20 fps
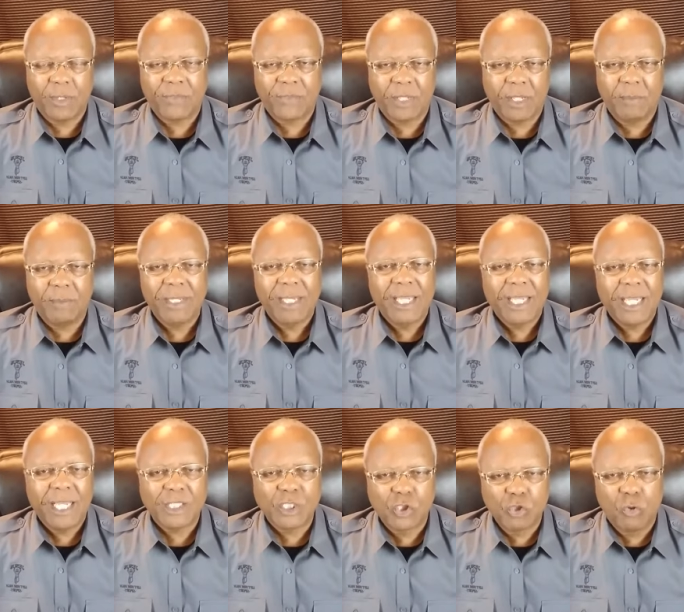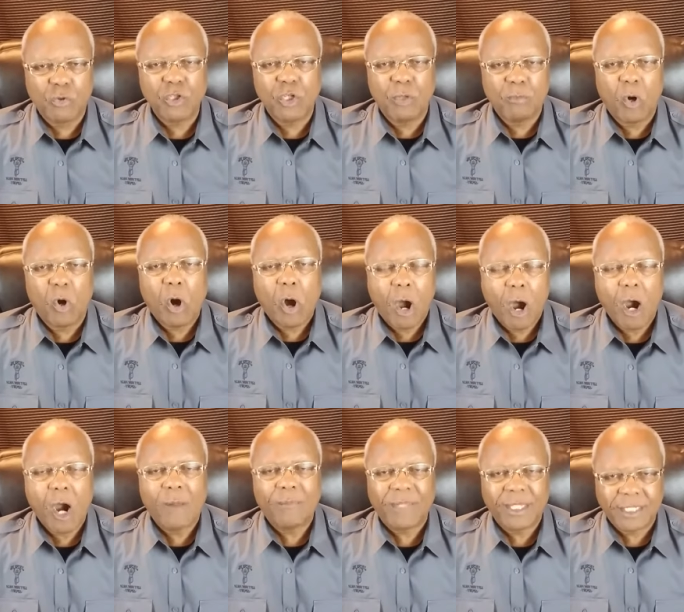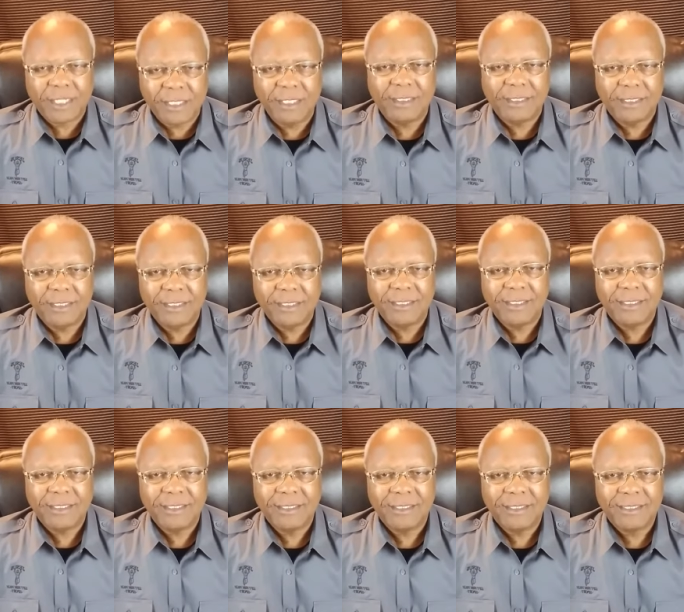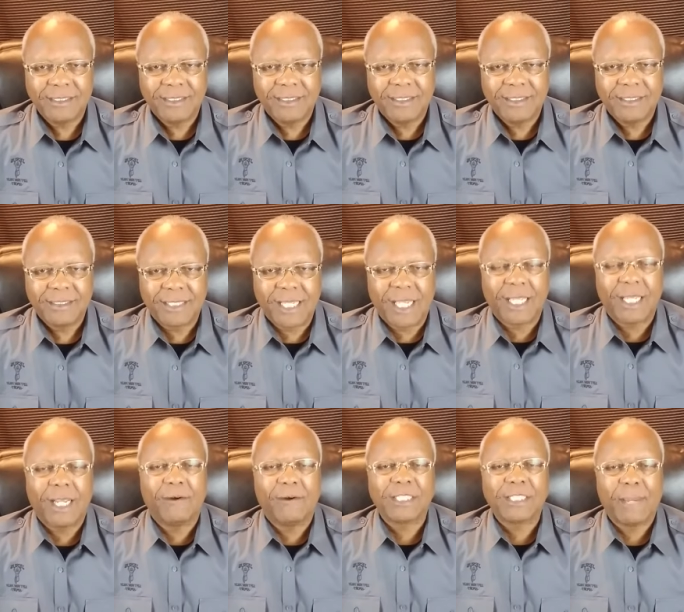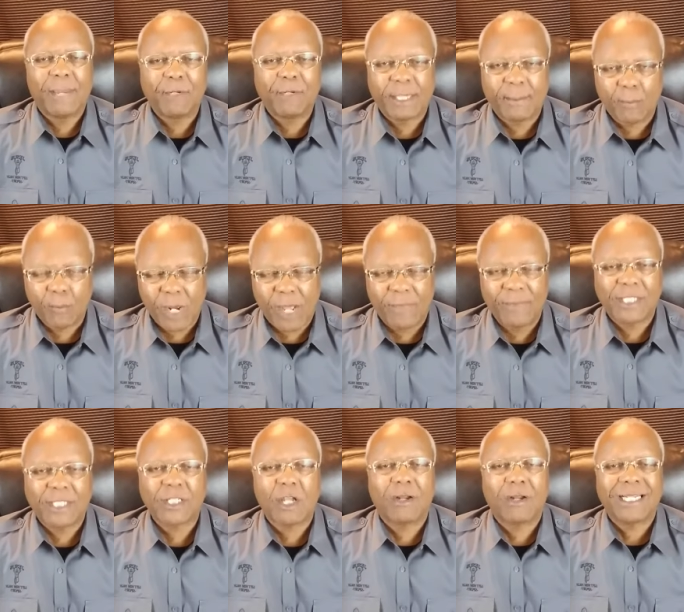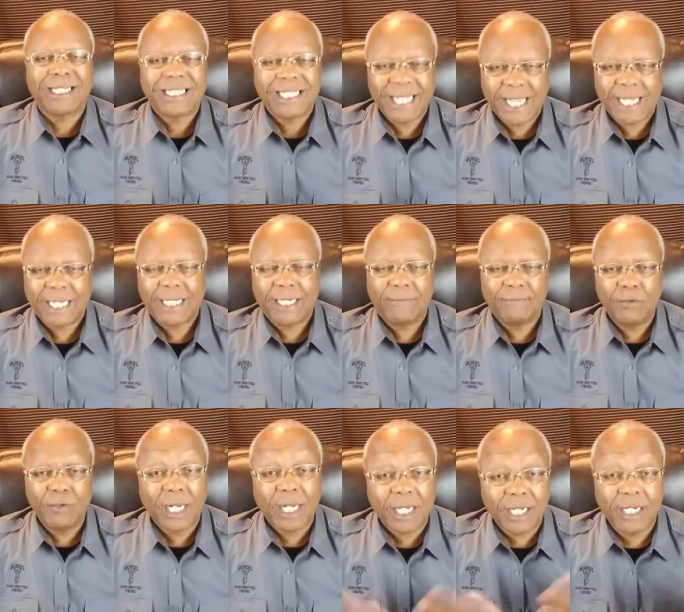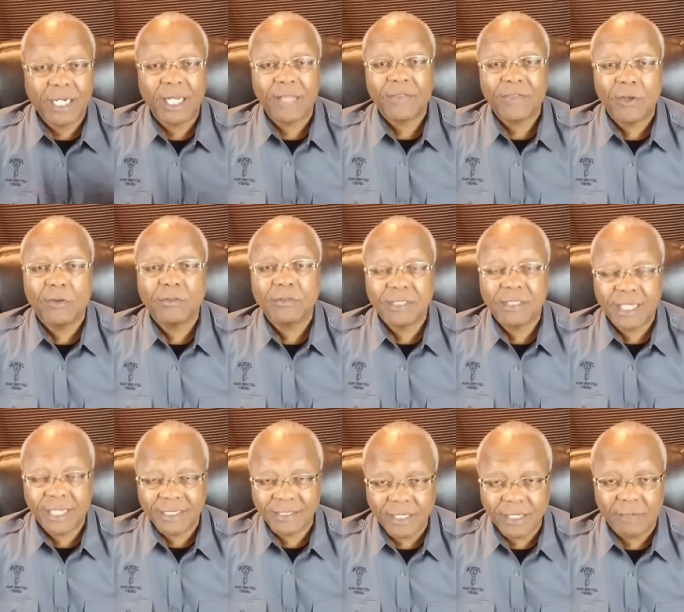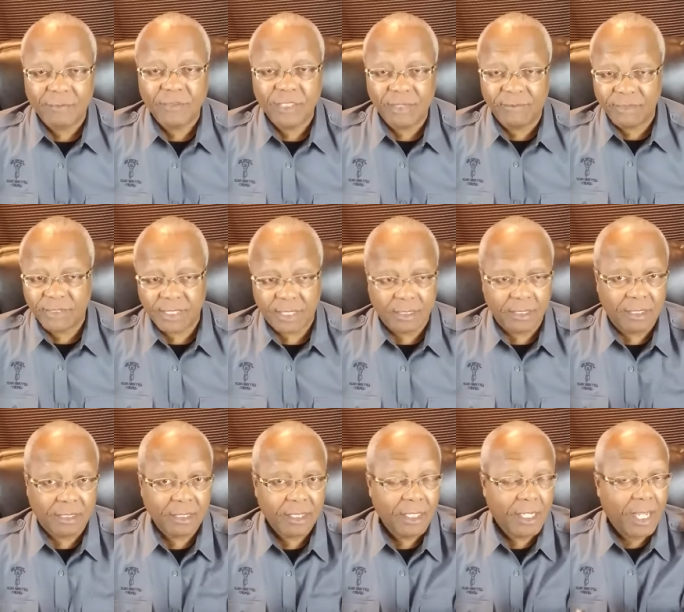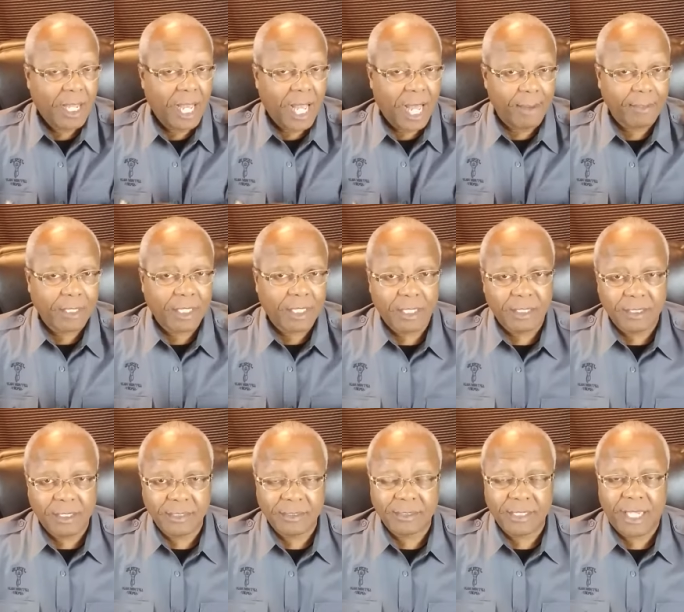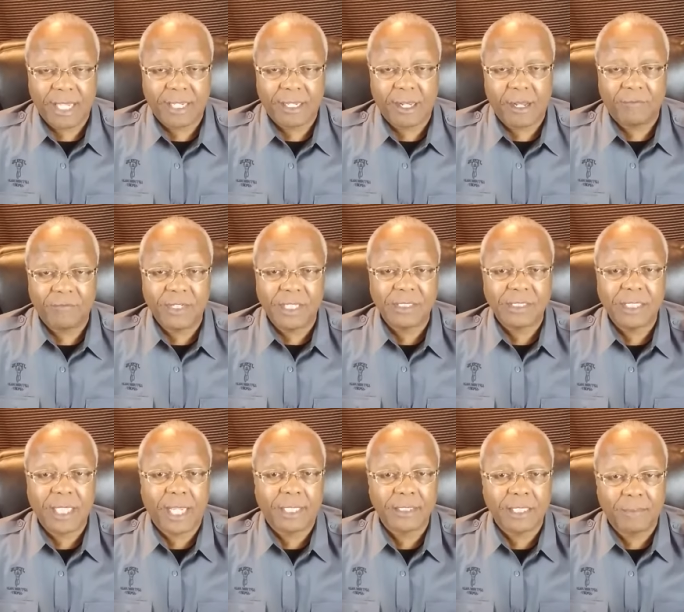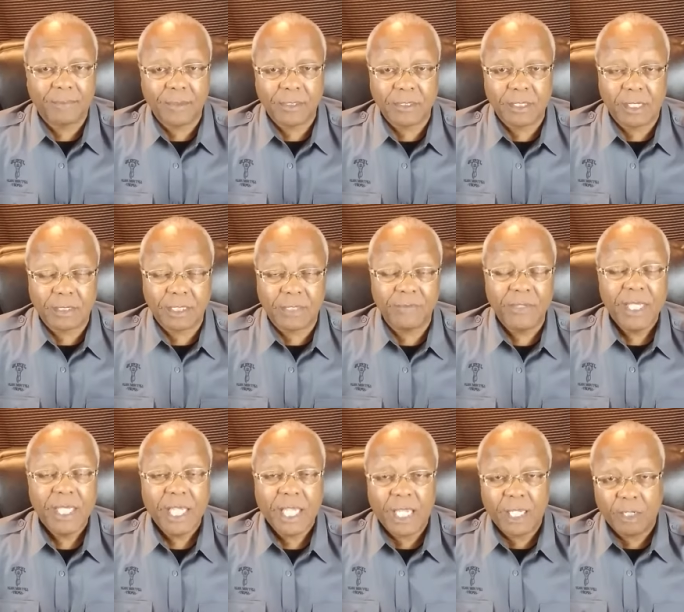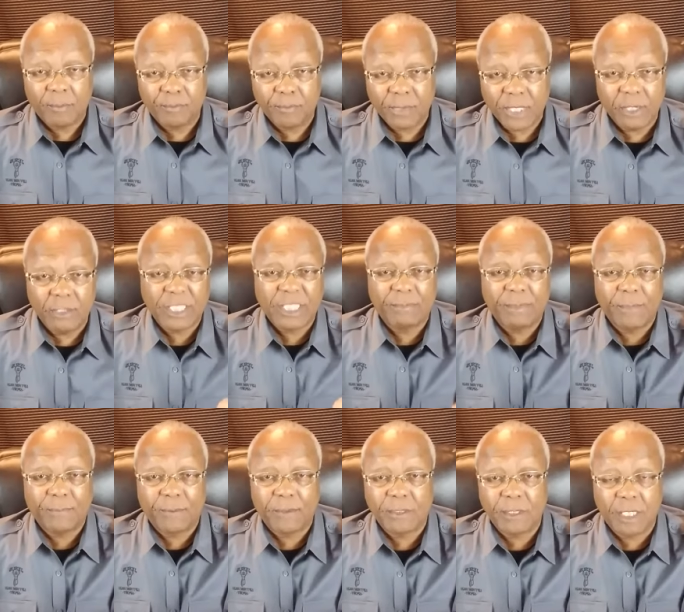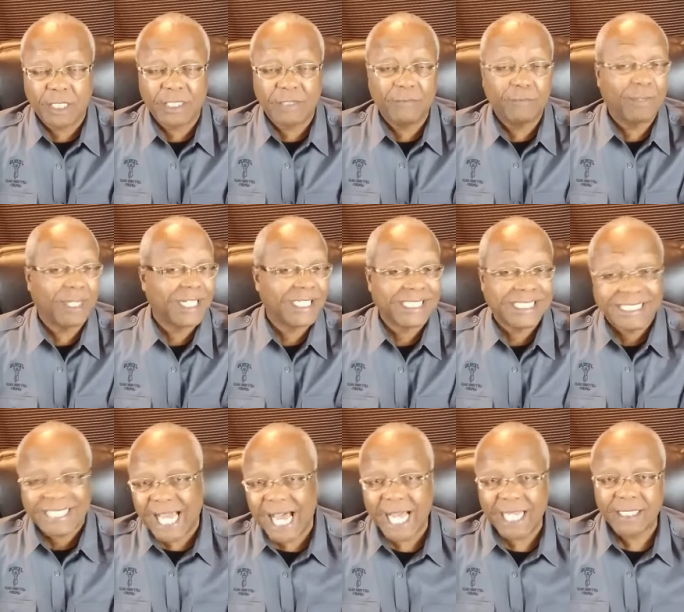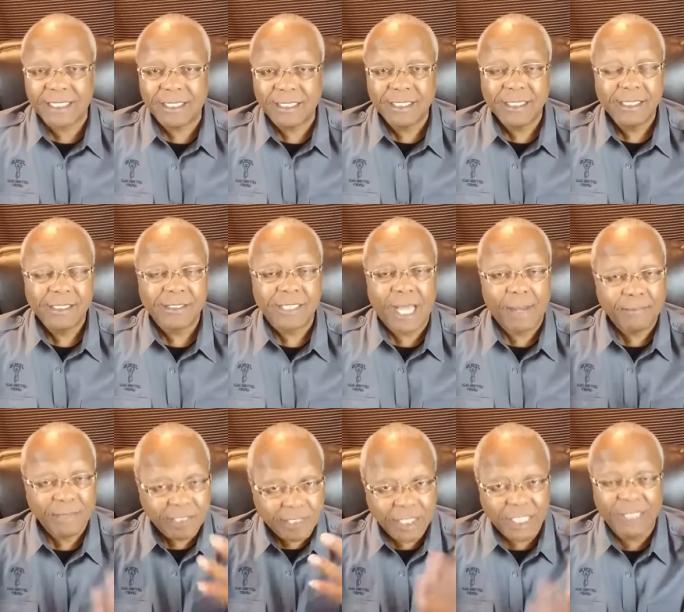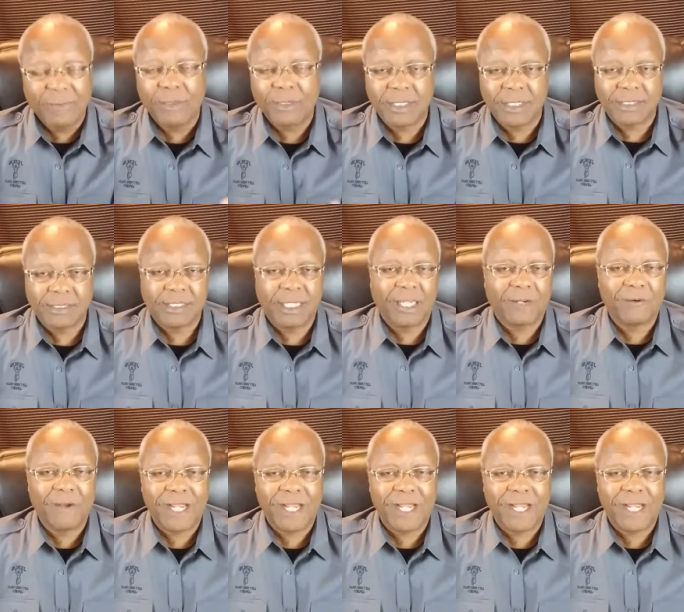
with them is doing you more harm than good. They every time you come around, they're talking negative. You gotta cut those things off. Jesus said, Look, I'm cutting this thing off. This thing is unproductive. It appeared to be productive, but it's not. So I'm dealing with this thing